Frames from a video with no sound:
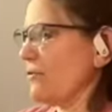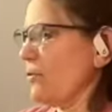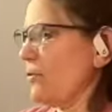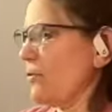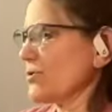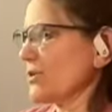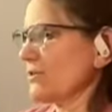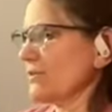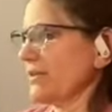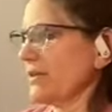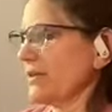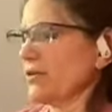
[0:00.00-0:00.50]

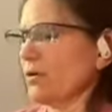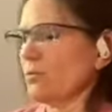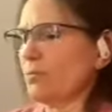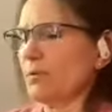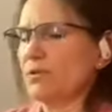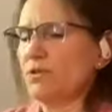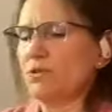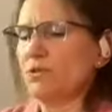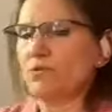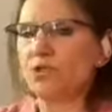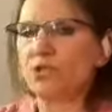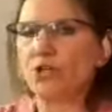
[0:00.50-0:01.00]
forward a little
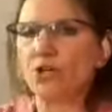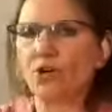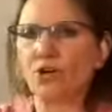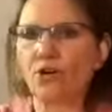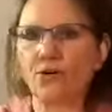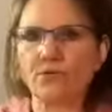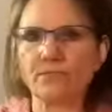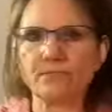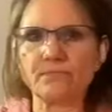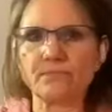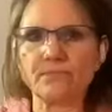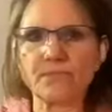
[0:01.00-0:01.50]
when you
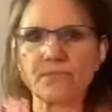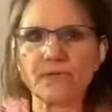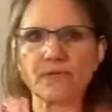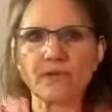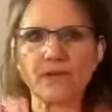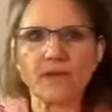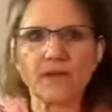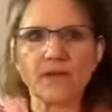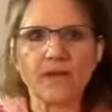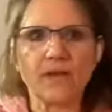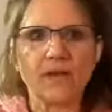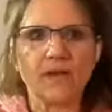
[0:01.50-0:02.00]
turn.
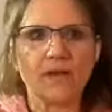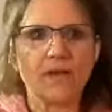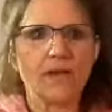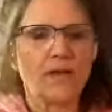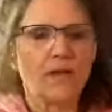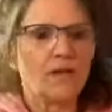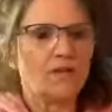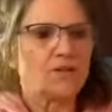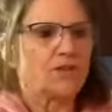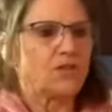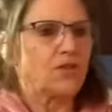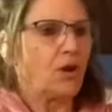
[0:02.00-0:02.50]

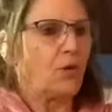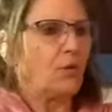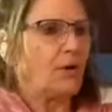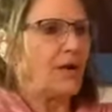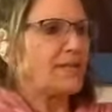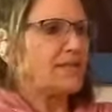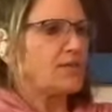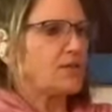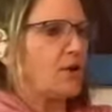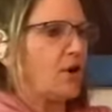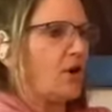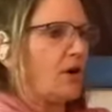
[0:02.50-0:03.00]
So
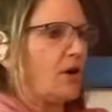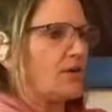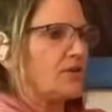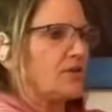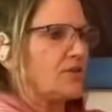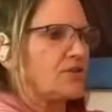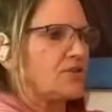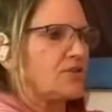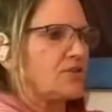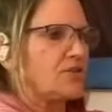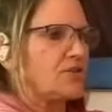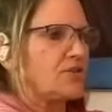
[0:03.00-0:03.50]
it's hard
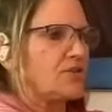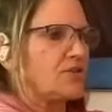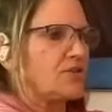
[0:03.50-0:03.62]
to